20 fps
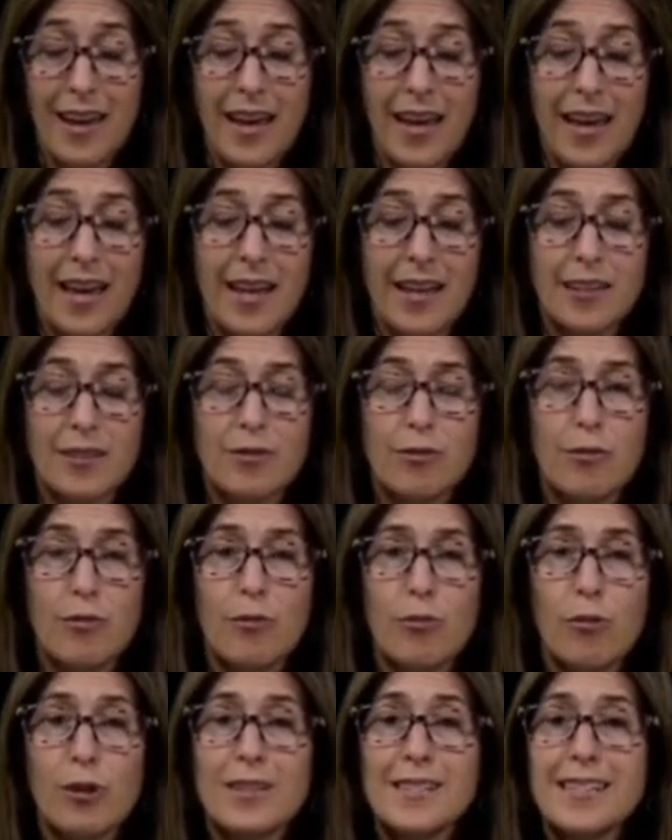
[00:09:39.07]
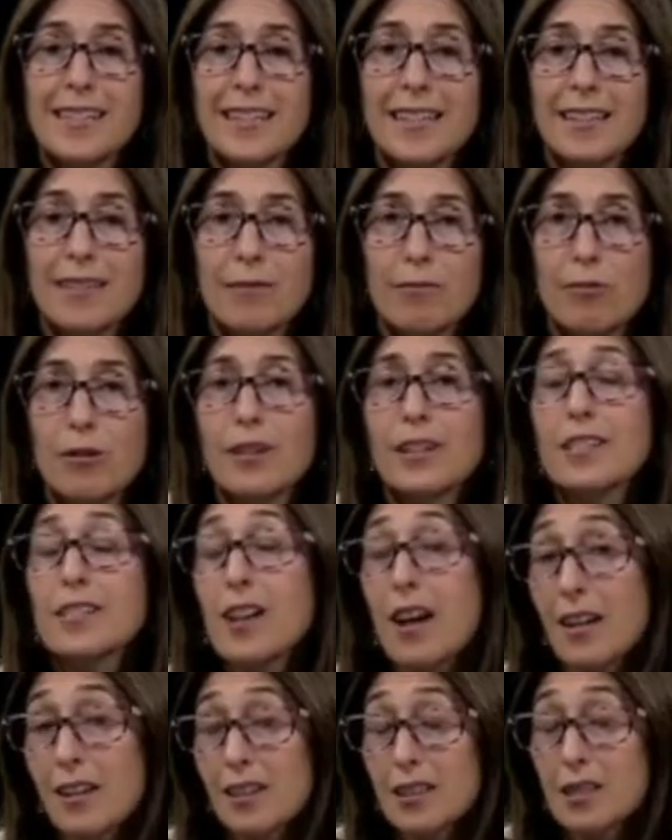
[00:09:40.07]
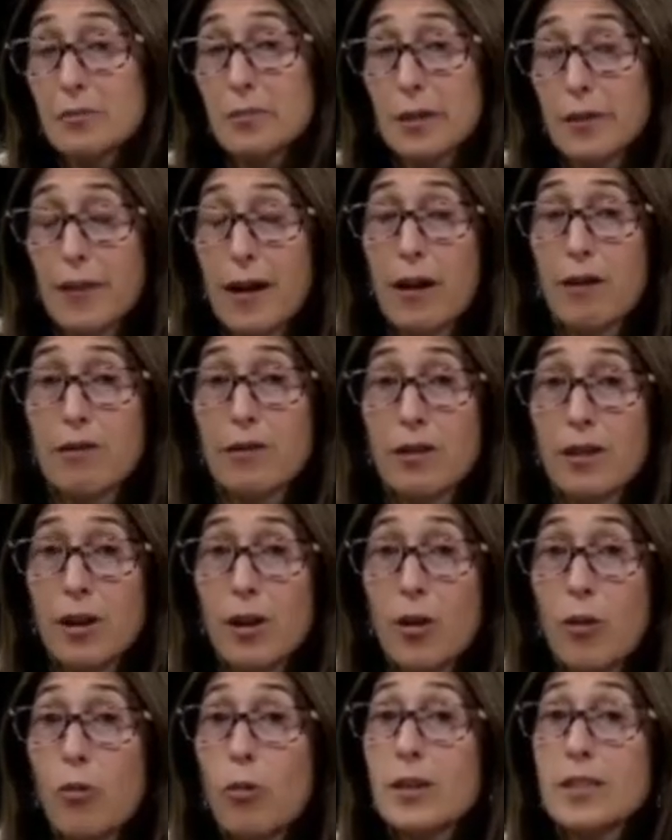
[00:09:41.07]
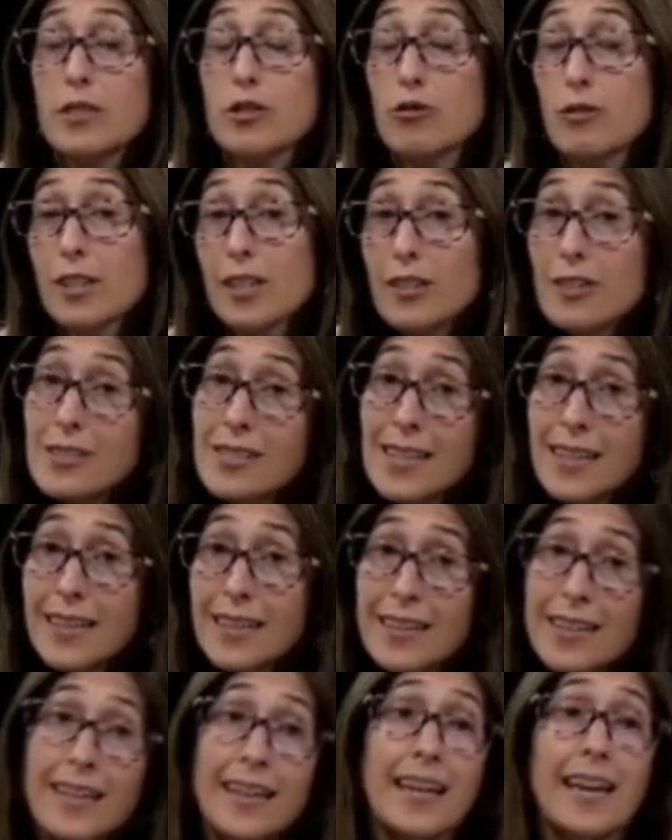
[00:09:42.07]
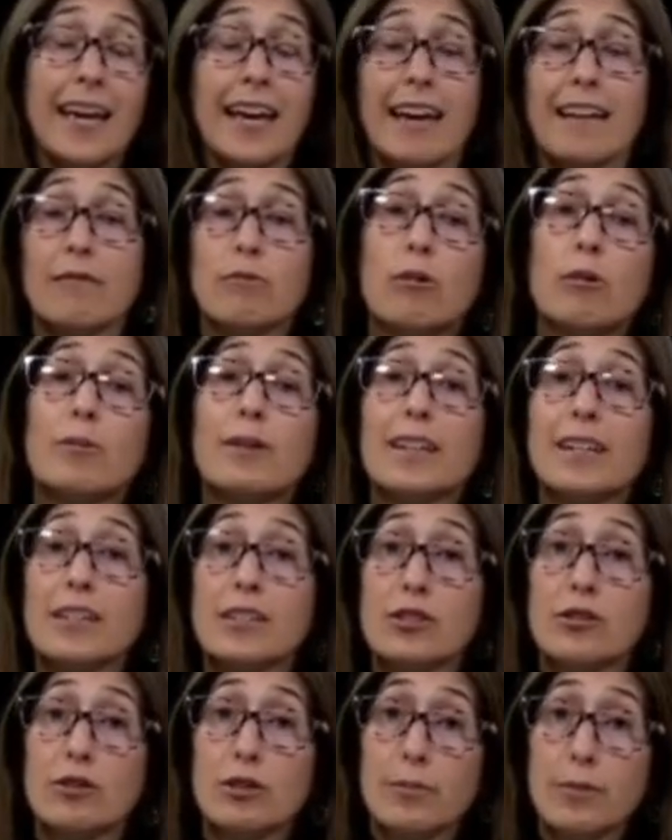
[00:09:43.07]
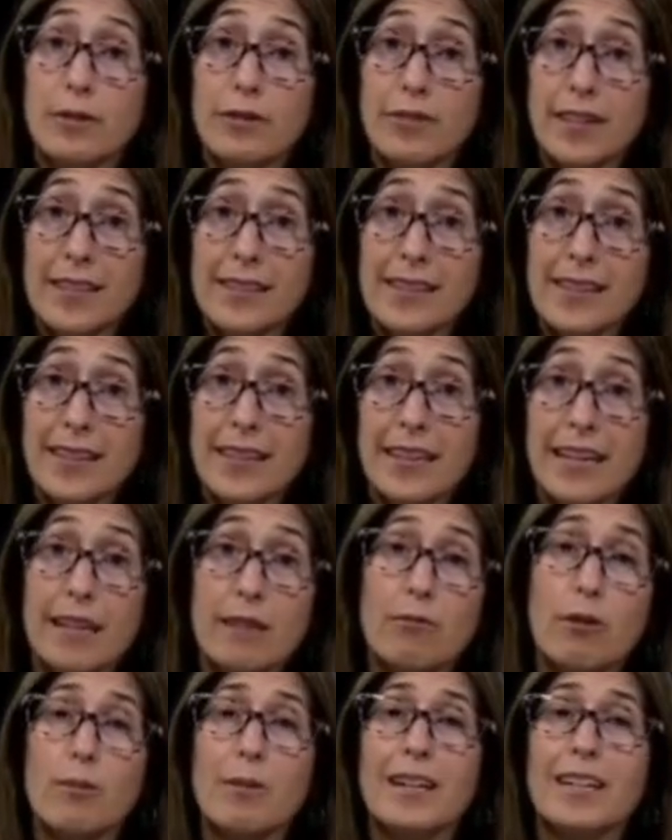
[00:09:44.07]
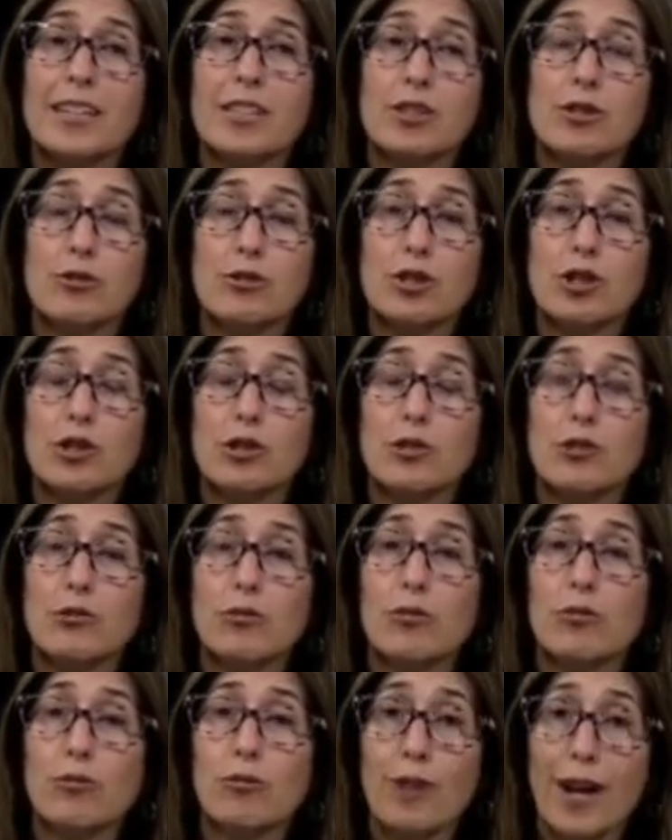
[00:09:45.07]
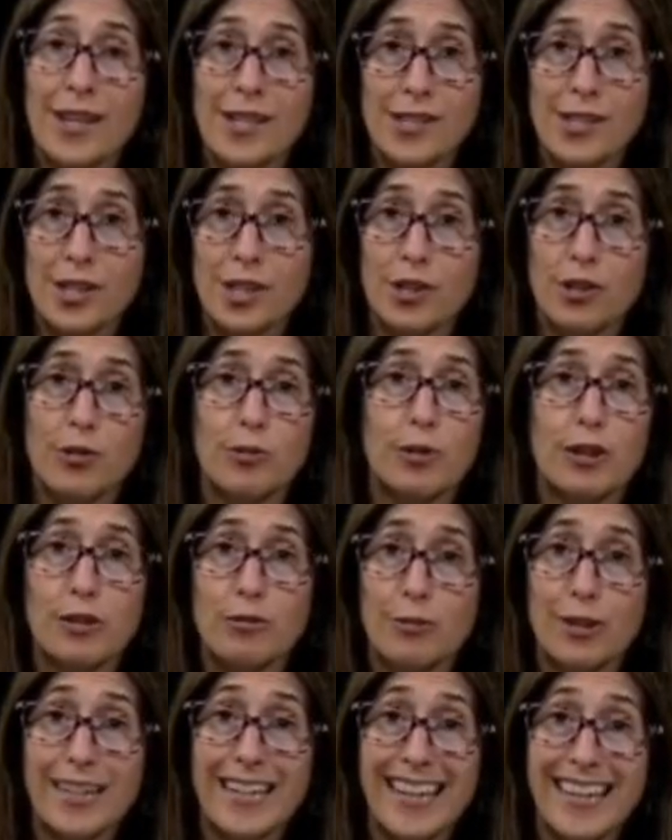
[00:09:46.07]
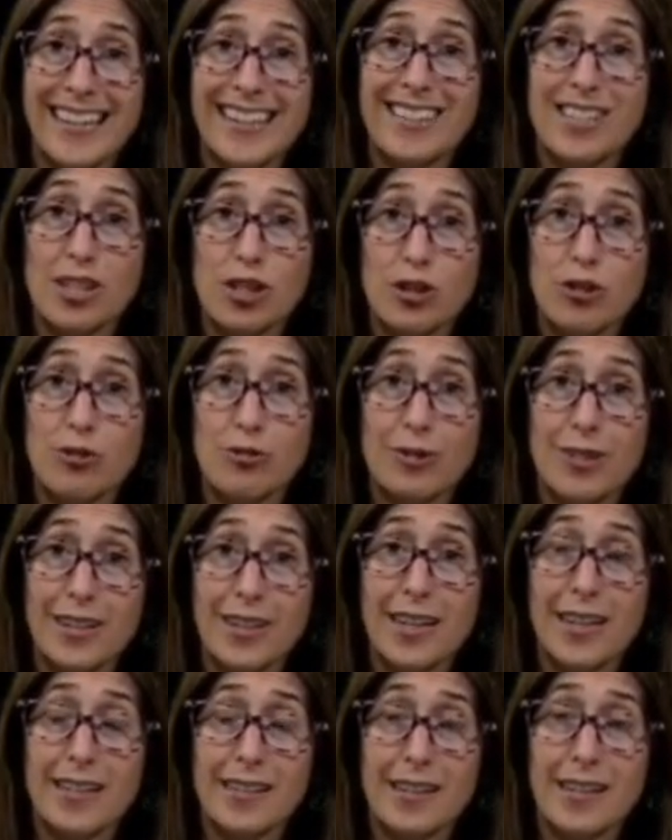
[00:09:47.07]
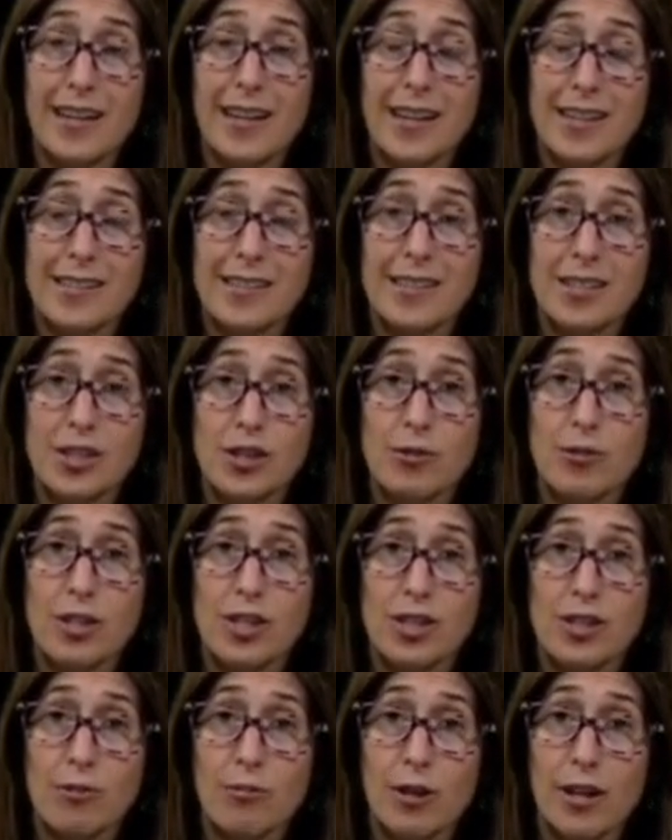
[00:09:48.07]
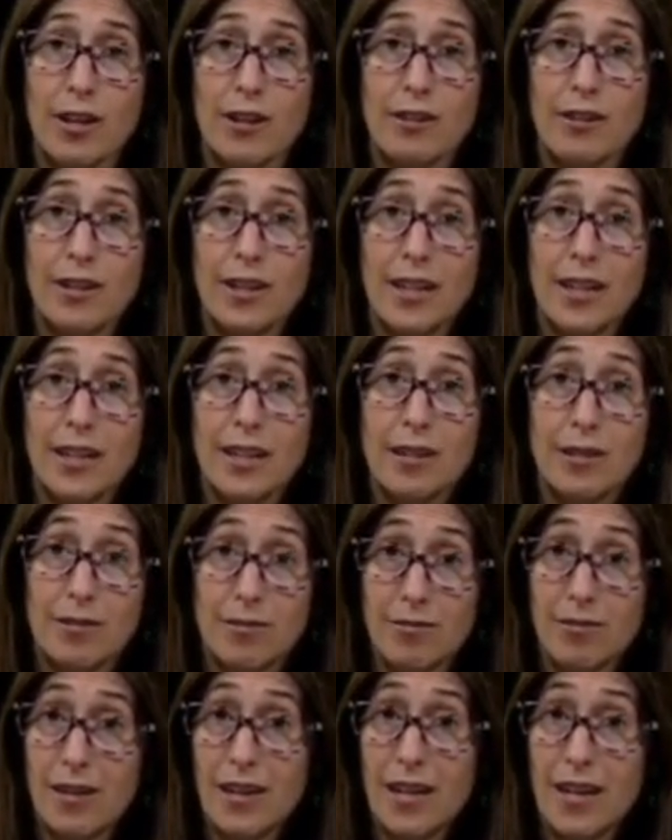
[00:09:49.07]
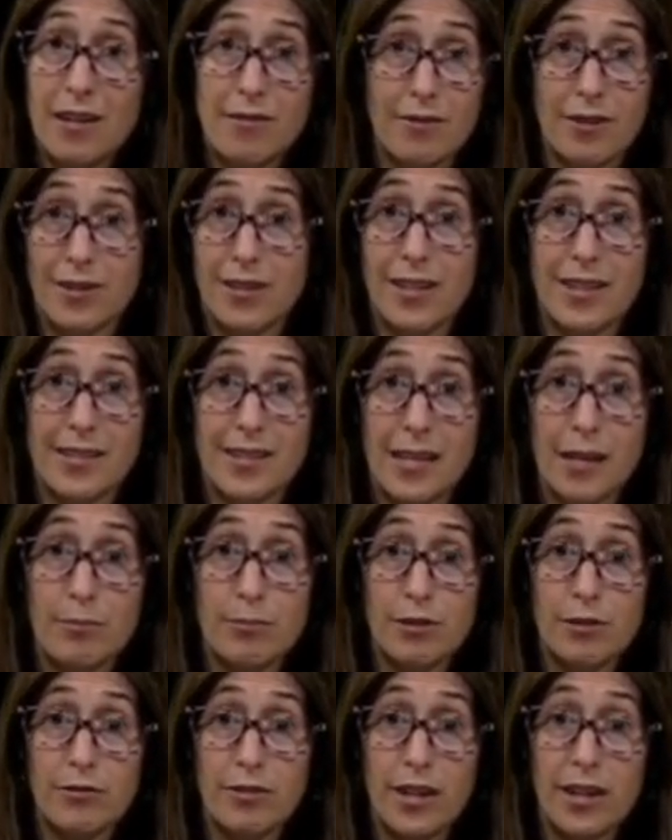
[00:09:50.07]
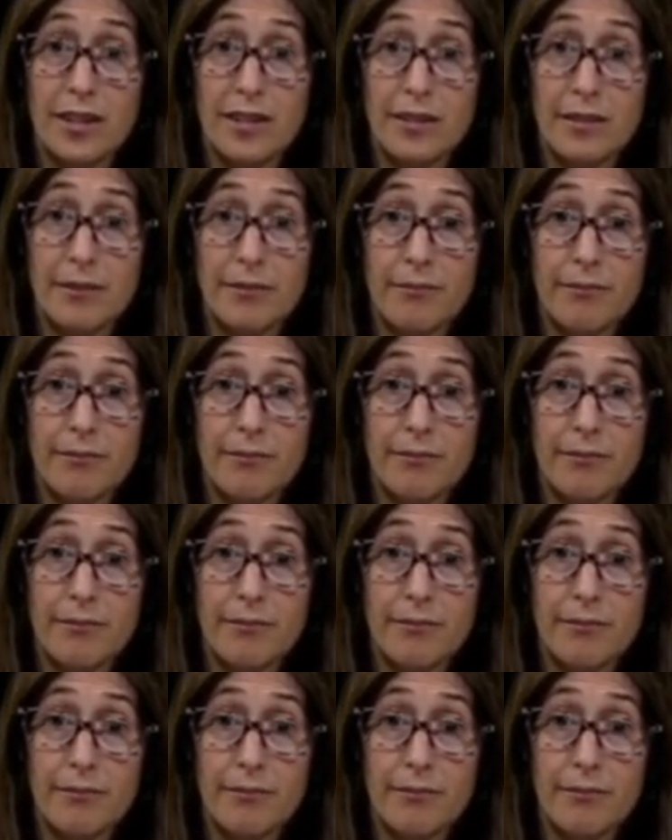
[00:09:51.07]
And we're going to talk a little bit about what triggers it and what we can do to prevent it and what we can do to rescue when we get into a situation where everything is amplified.